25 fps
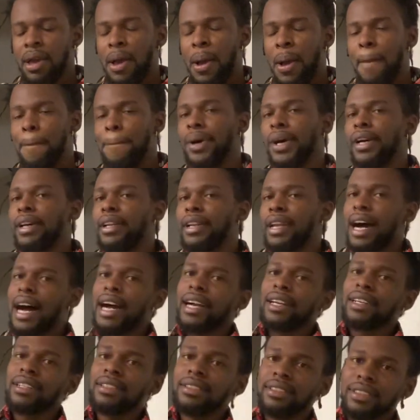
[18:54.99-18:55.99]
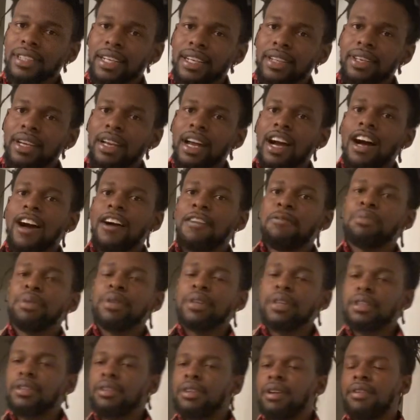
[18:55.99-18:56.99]
but I can say that I've
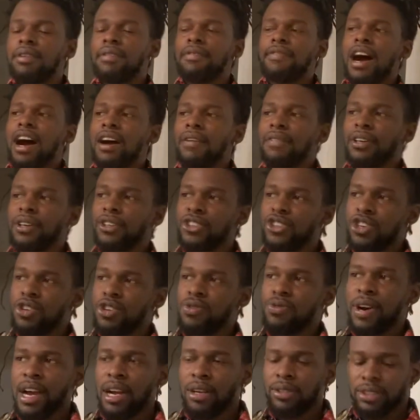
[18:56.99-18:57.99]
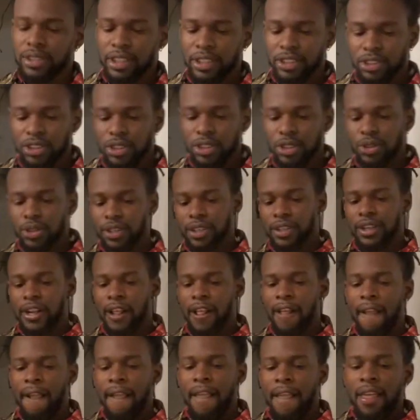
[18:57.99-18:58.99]
put 500 rounds into it,
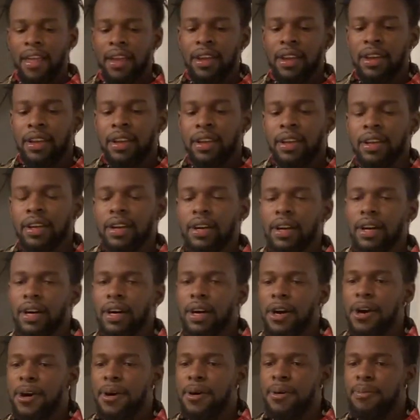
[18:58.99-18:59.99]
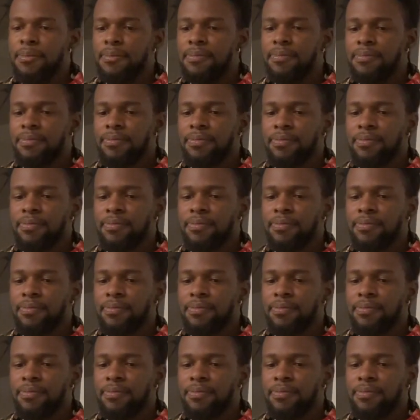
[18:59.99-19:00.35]
and